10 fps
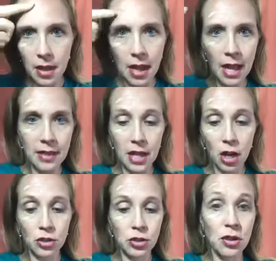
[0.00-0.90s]
And then
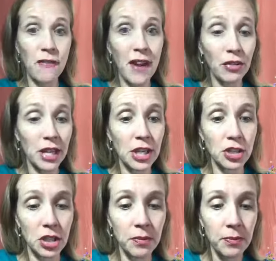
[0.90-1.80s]
I'll do the
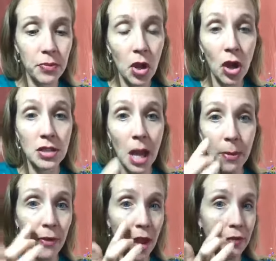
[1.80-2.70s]
foundation on top
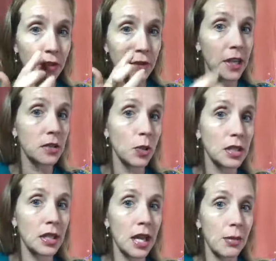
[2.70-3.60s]
of half the face. Once
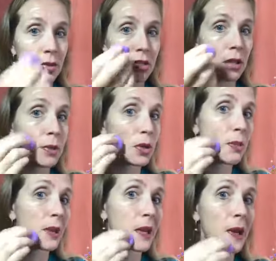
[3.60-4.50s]
again, I'm using the Beauty
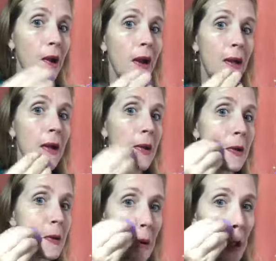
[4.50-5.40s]
Blender,
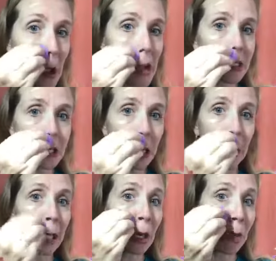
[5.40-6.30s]
just a
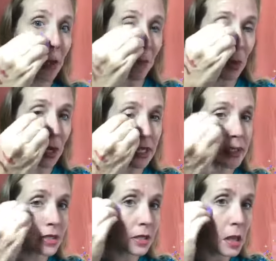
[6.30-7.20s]
little bit
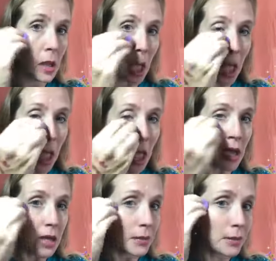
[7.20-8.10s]
moist,
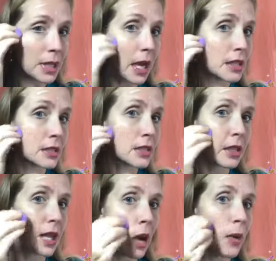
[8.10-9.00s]
because
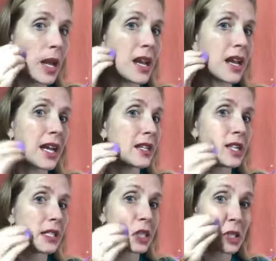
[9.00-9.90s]
that way it
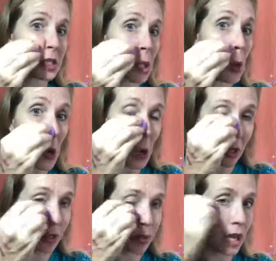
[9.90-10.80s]
doesn't soak all
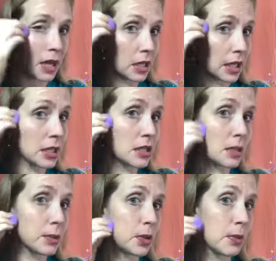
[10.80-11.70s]
the product into the
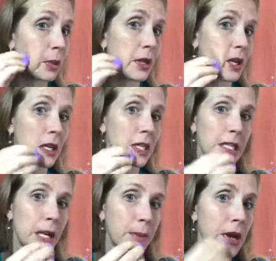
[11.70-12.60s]
Beauty Blender. Since
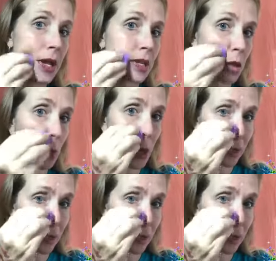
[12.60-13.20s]
our products are water